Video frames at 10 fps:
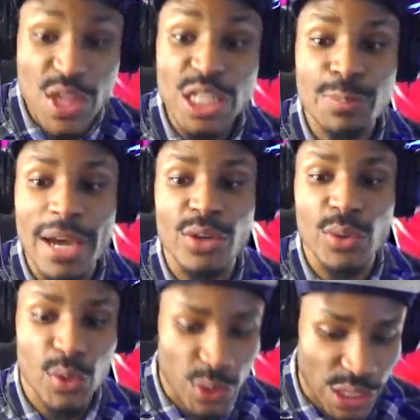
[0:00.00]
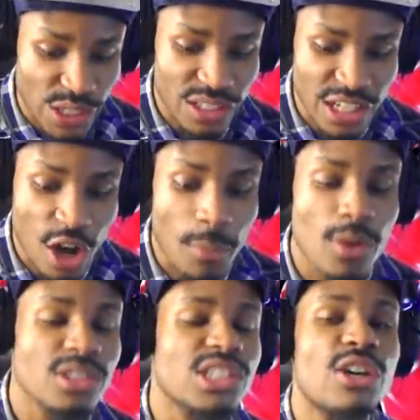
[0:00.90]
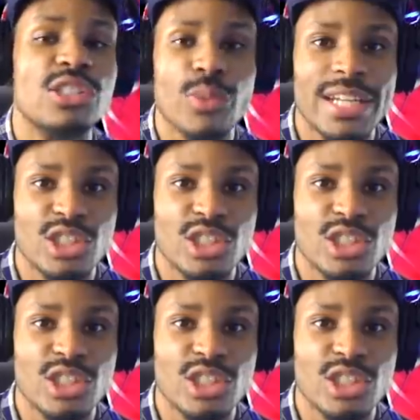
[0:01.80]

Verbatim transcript: This banner literally almost goes away